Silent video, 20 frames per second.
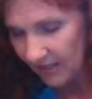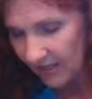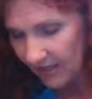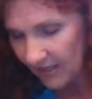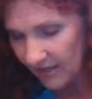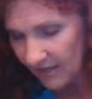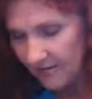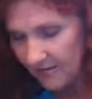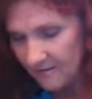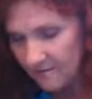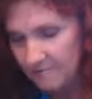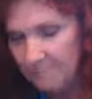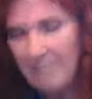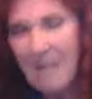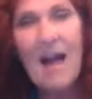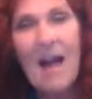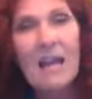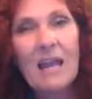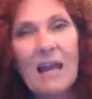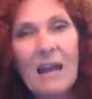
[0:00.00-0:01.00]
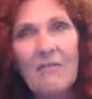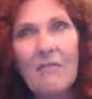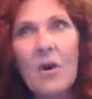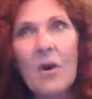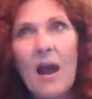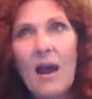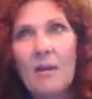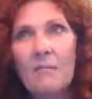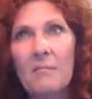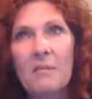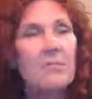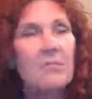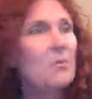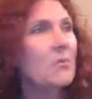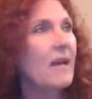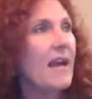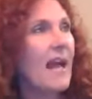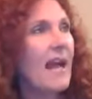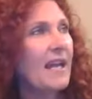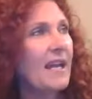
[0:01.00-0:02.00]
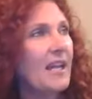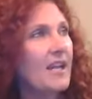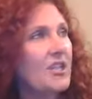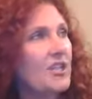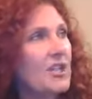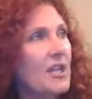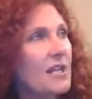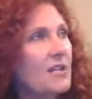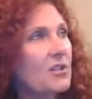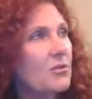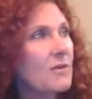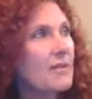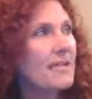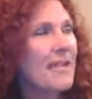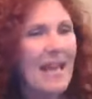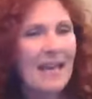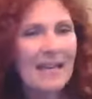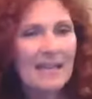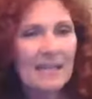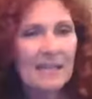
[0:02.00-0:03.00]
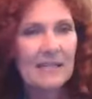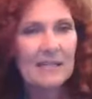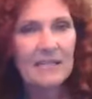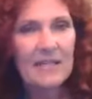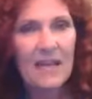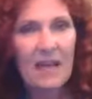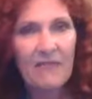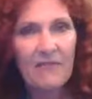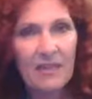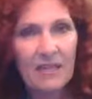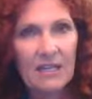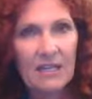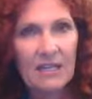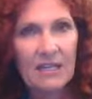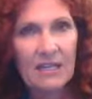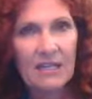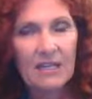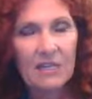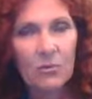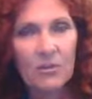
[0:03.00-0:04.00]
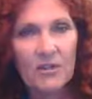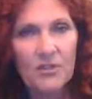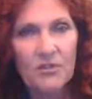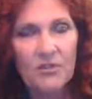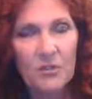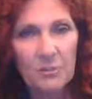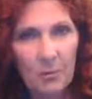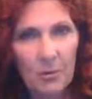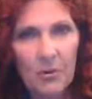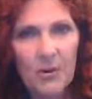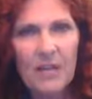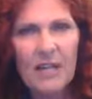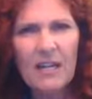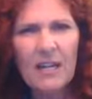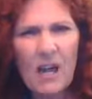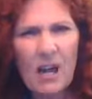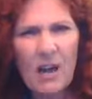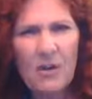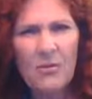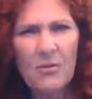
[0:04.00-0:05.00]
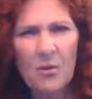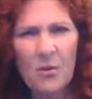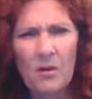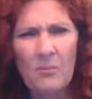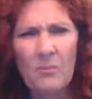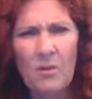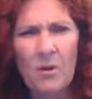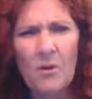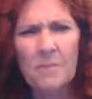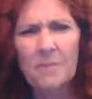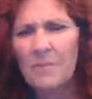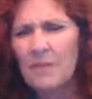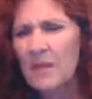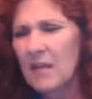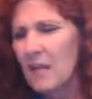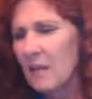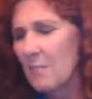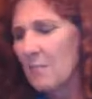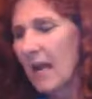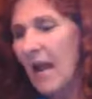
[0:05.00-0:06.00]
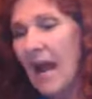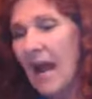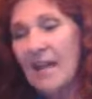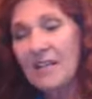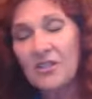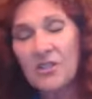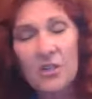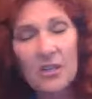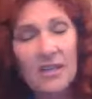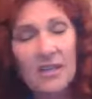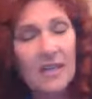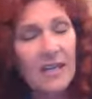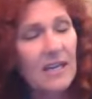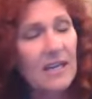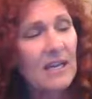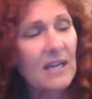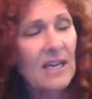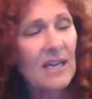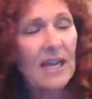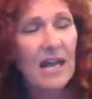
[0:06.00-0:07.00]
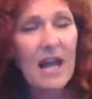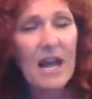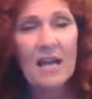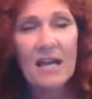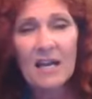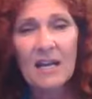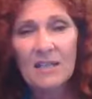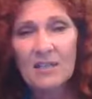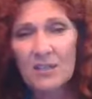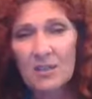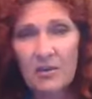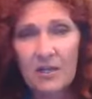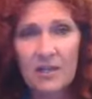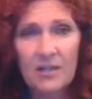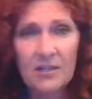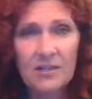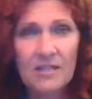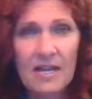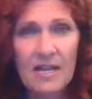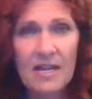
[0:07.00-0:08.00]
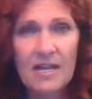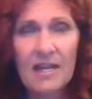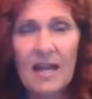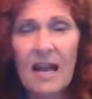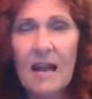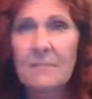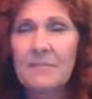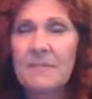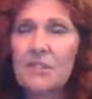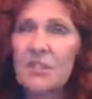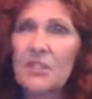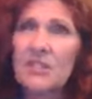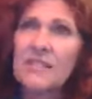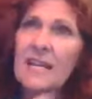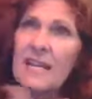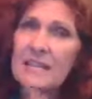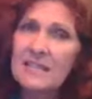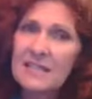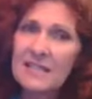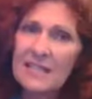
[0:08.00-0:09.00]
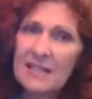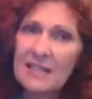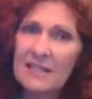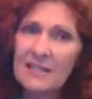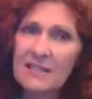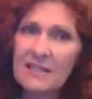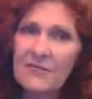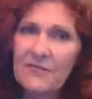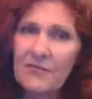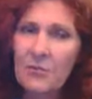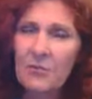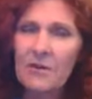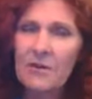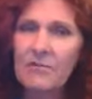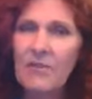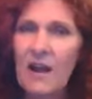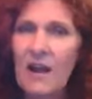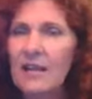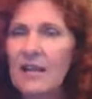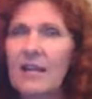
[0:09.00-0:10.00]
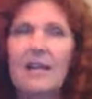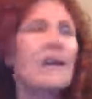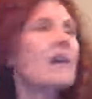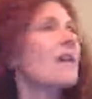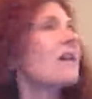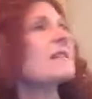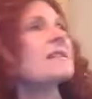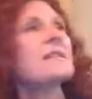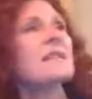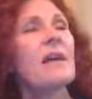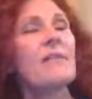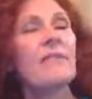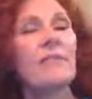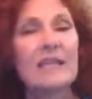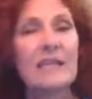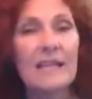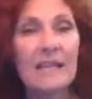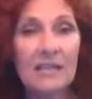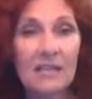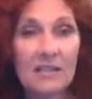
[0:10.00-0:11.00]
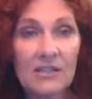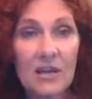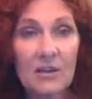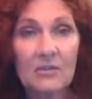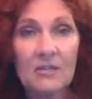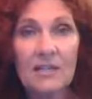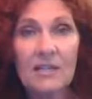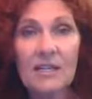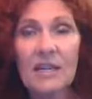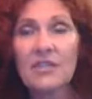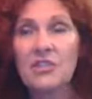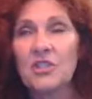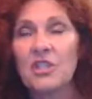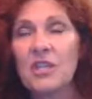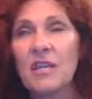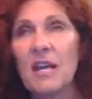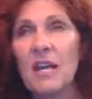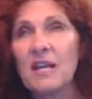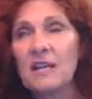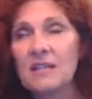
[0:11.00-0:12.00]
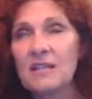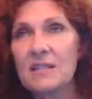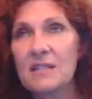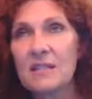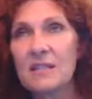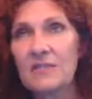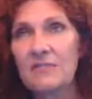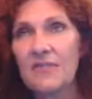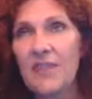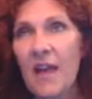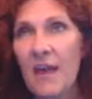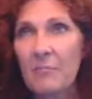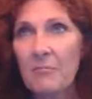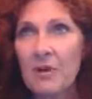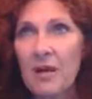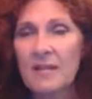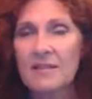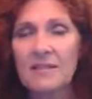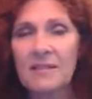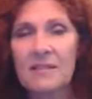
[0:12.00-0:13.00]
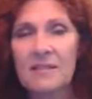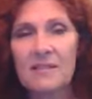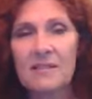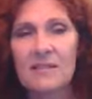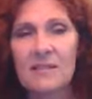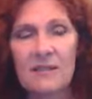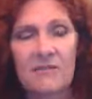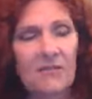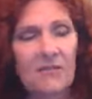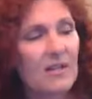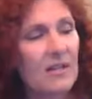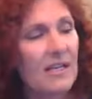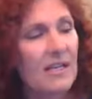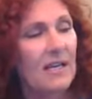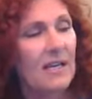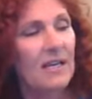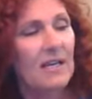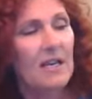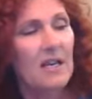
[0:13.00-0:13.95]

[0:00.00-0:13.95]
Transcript: Uh, my level, I remember when I had it checked, was 87, which is pretty low normal, but I took it and I got so irritated. I'm testing a different one right now, a 7 keto DHEA, to see if that processes differently.